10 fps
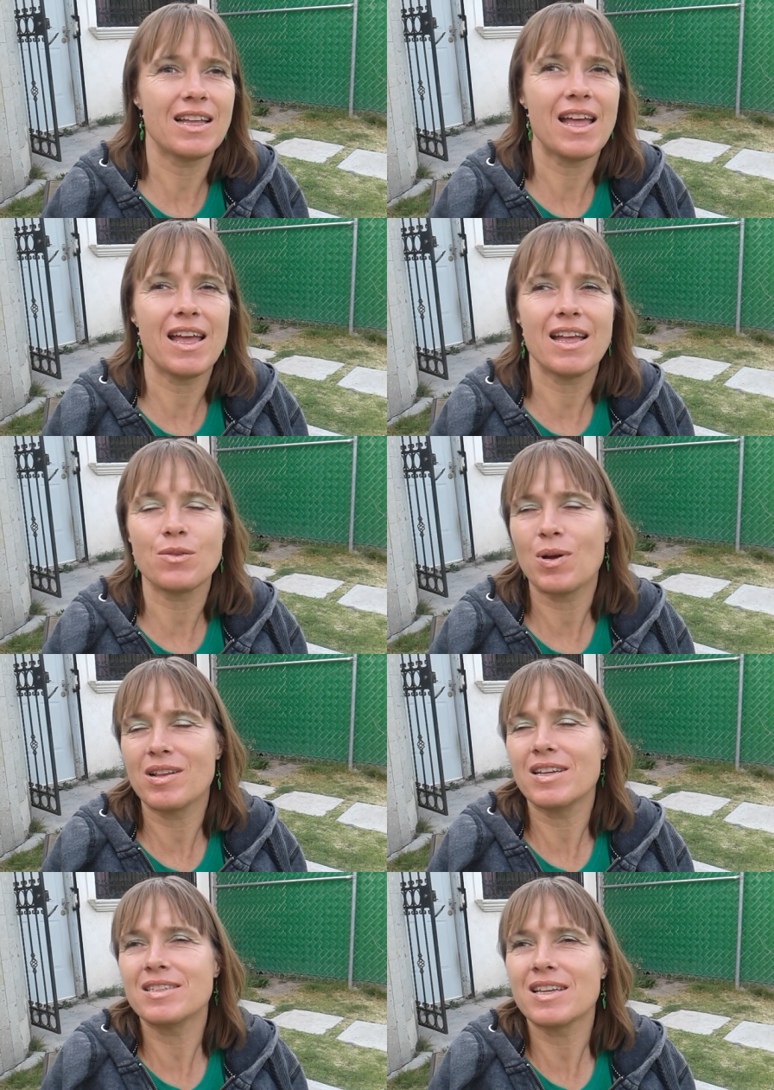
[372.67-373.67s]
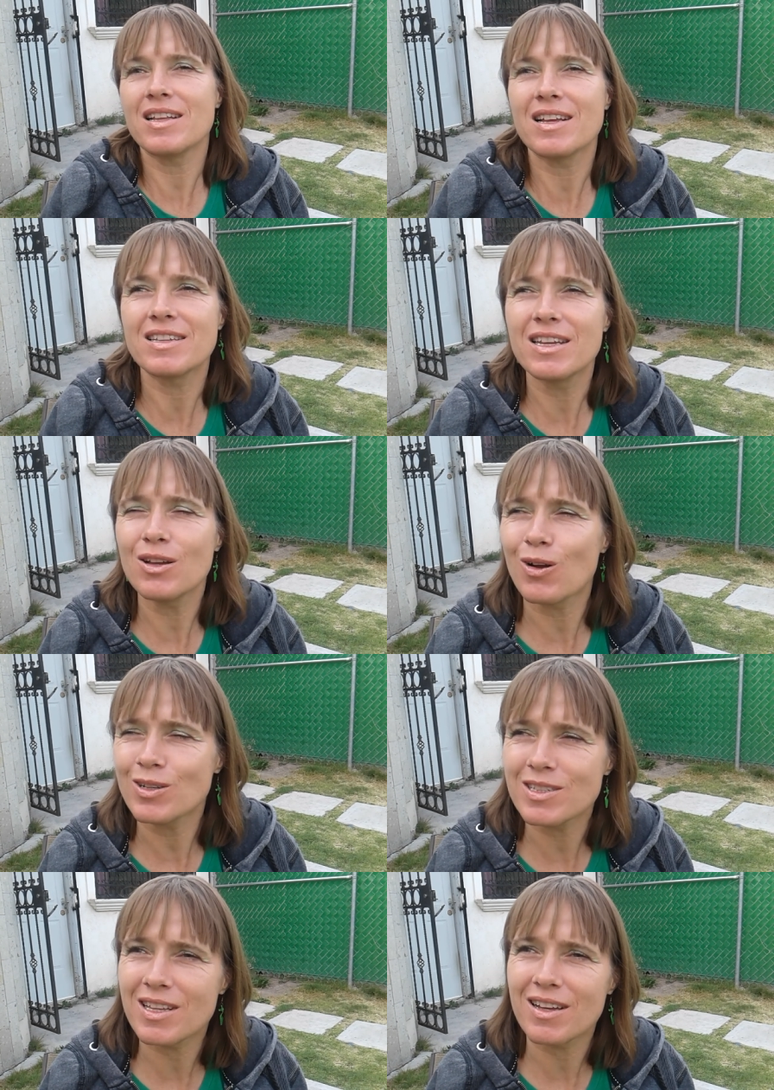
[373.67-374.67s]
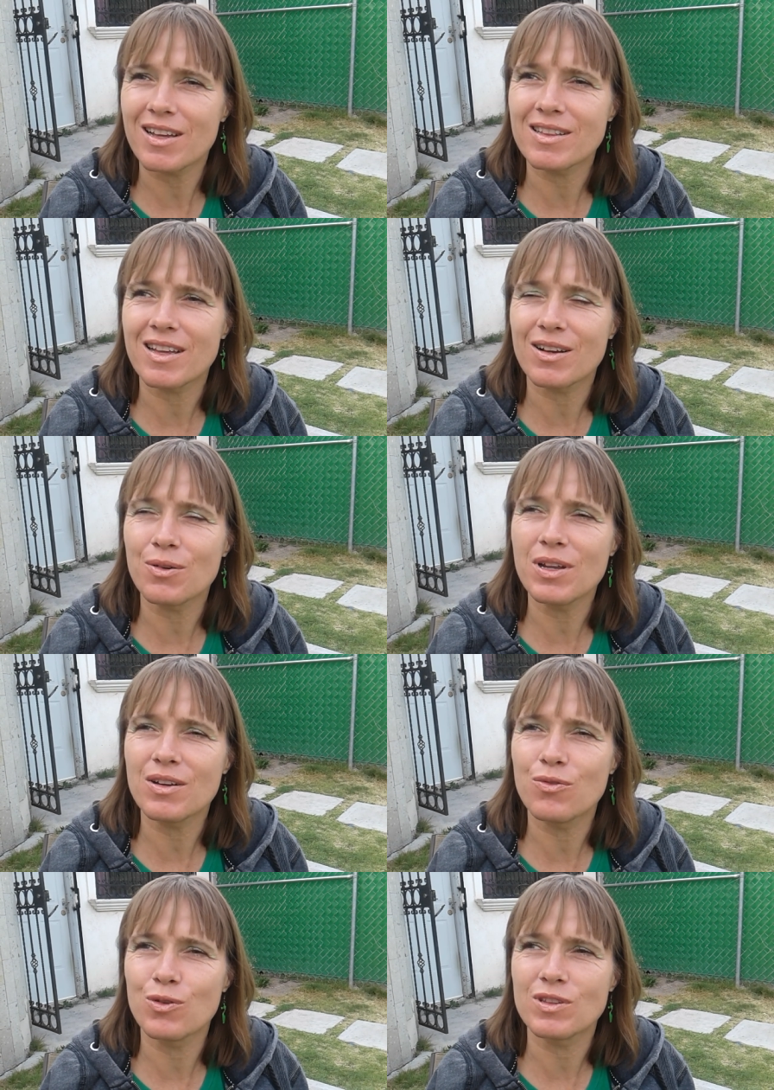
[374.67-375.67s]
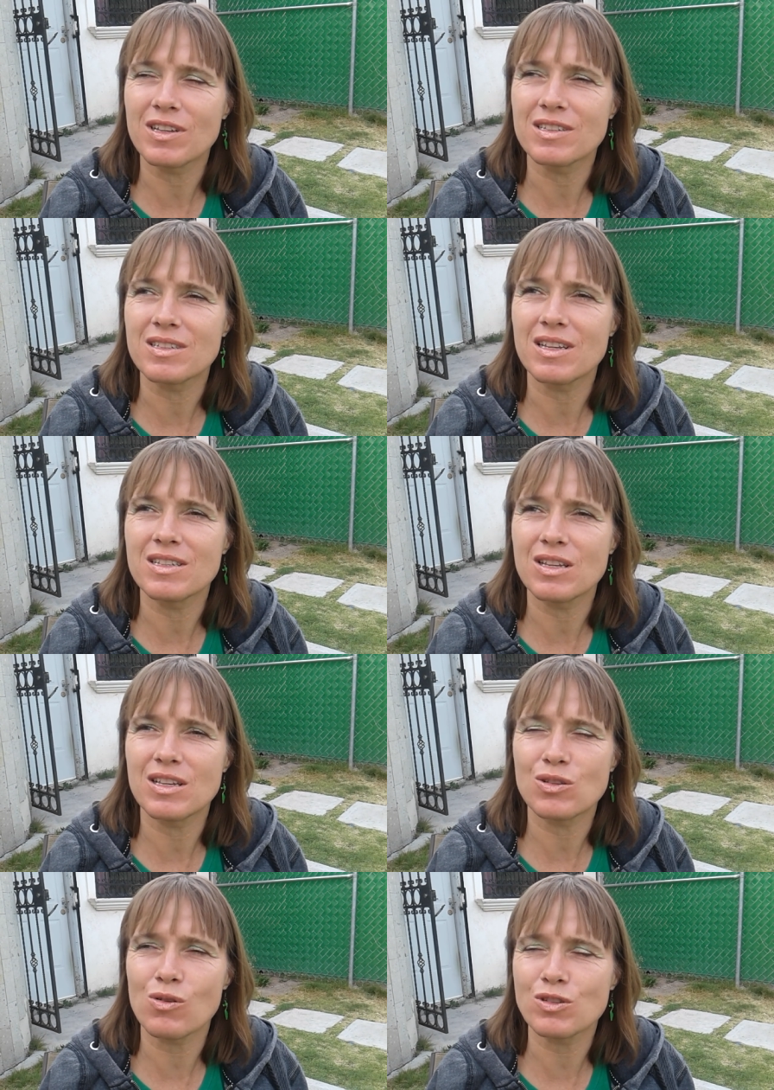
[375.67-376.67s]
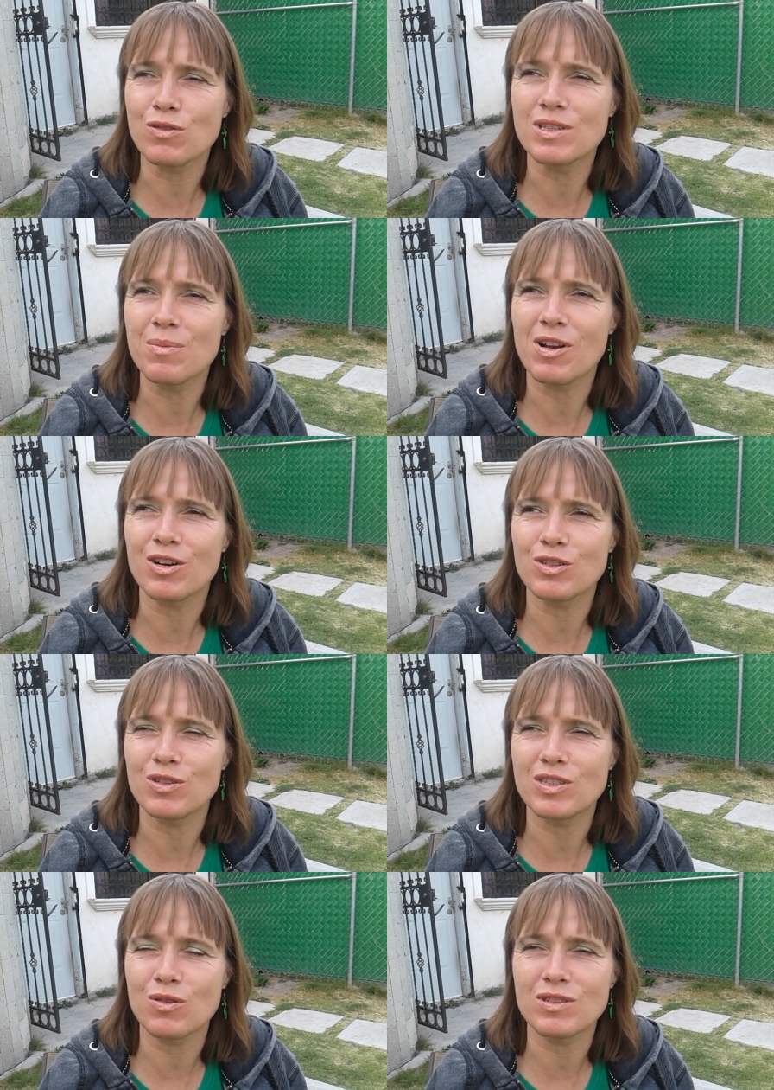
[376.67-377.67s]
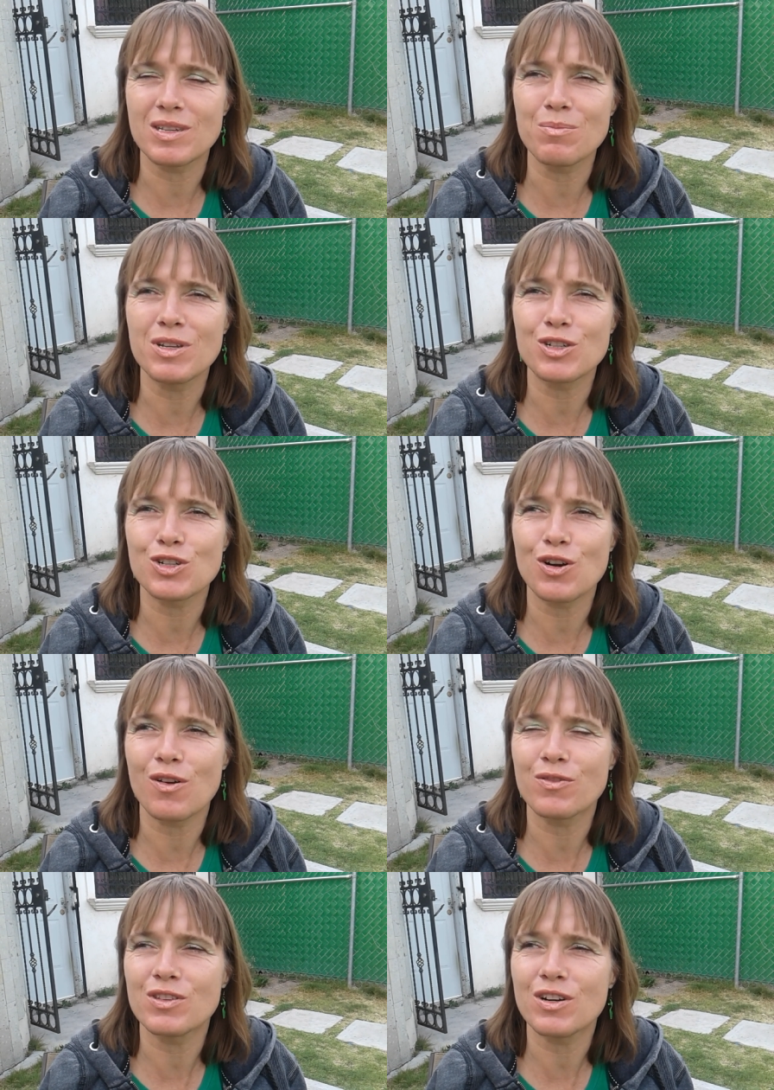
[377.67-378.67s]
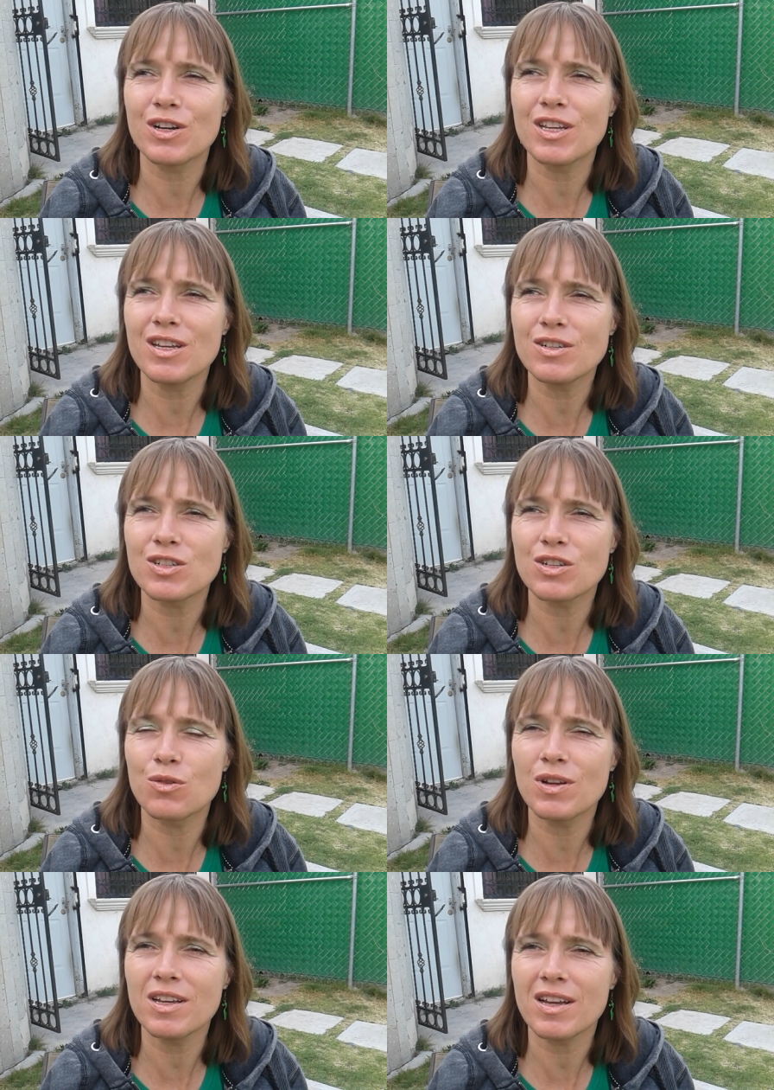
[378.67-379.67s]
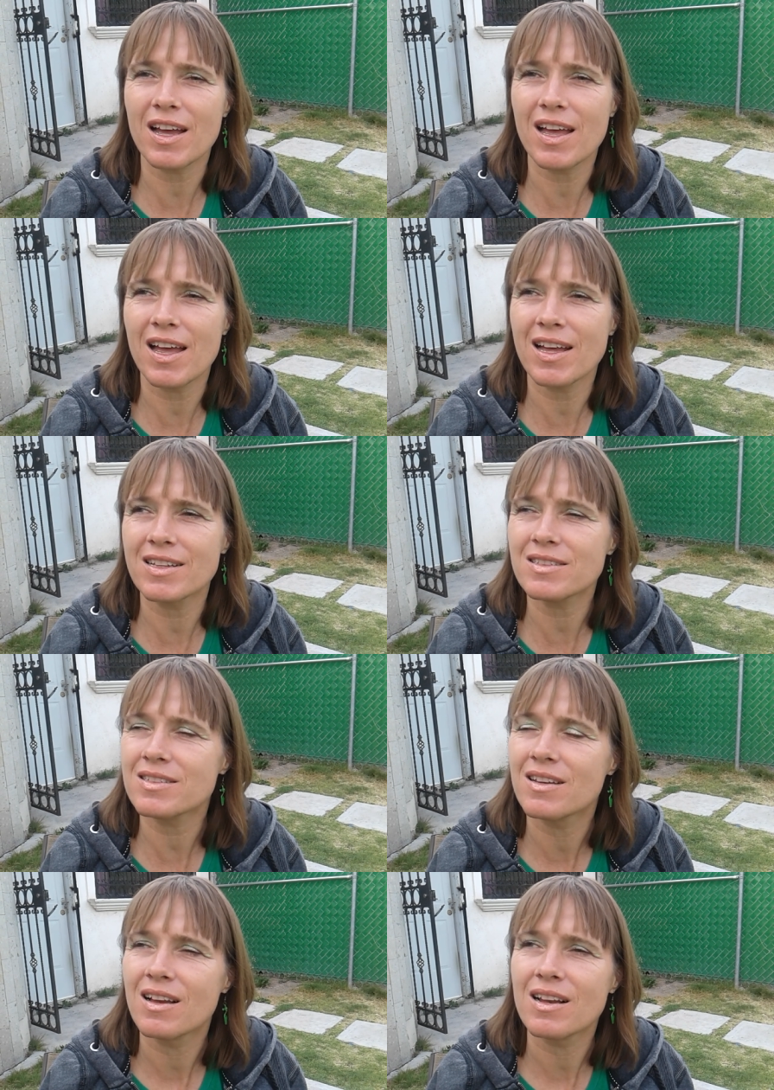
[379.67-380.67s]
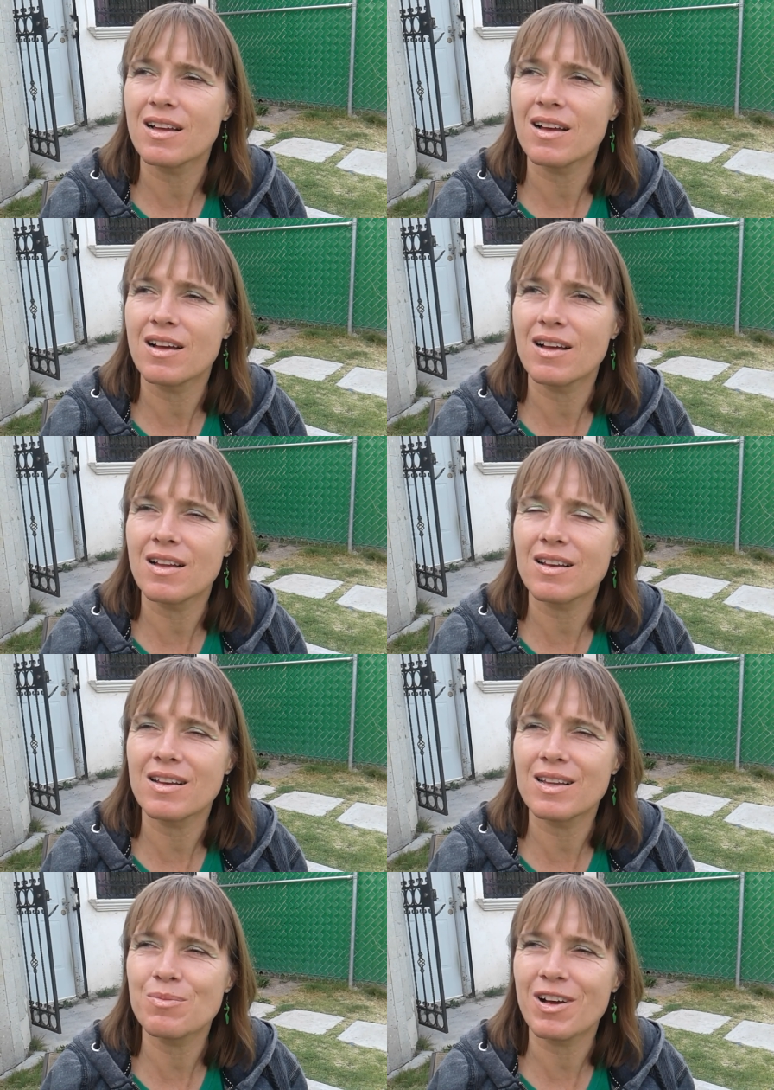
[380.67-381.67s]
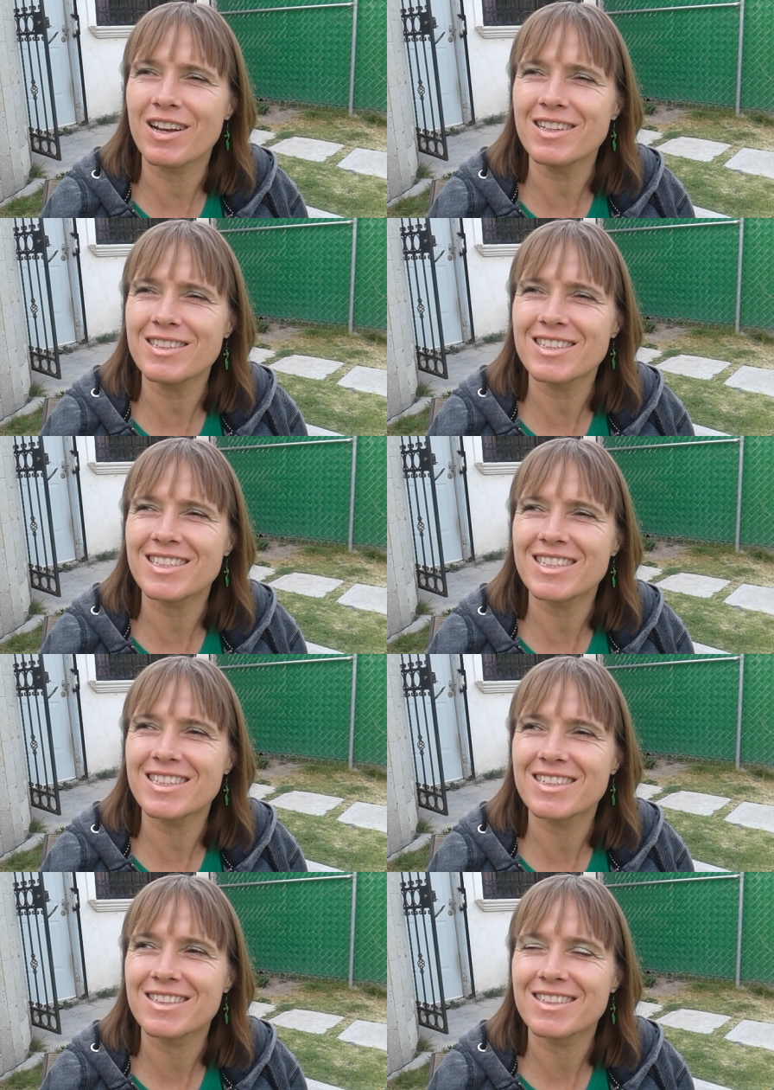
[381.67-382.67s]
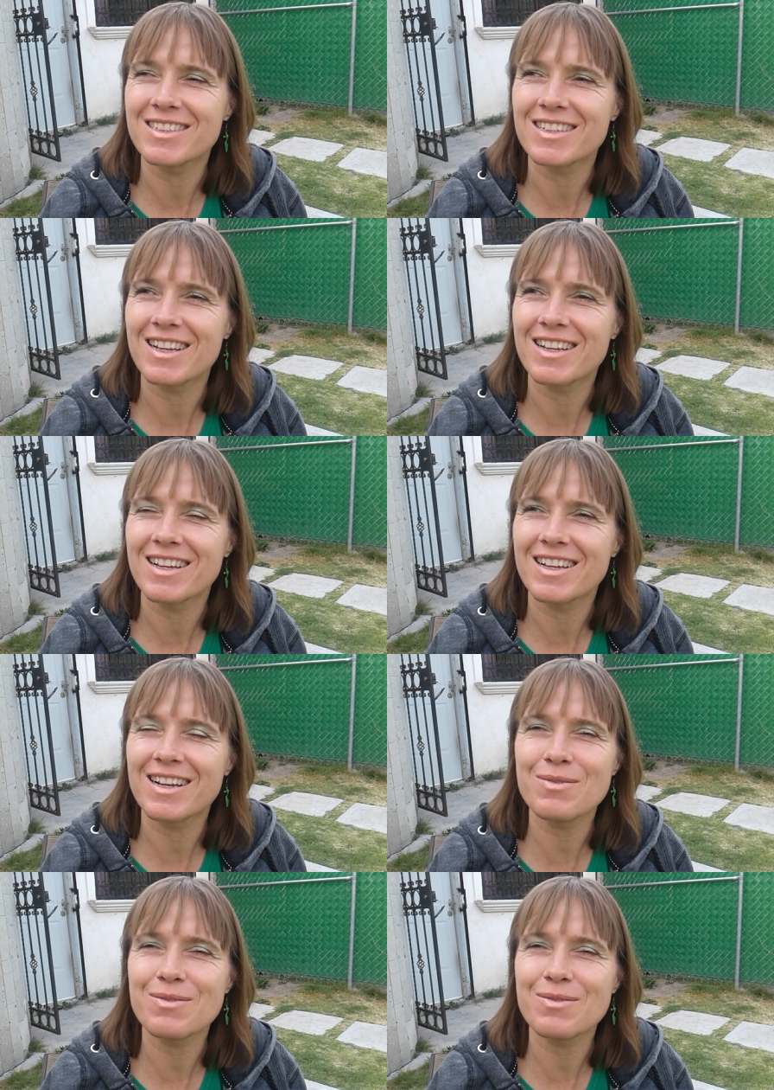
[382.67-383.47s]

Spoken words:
And well, they say that gyros, the Greek food, is also similar to it. So it's a mixture of Turkish, Greek, and Lebanese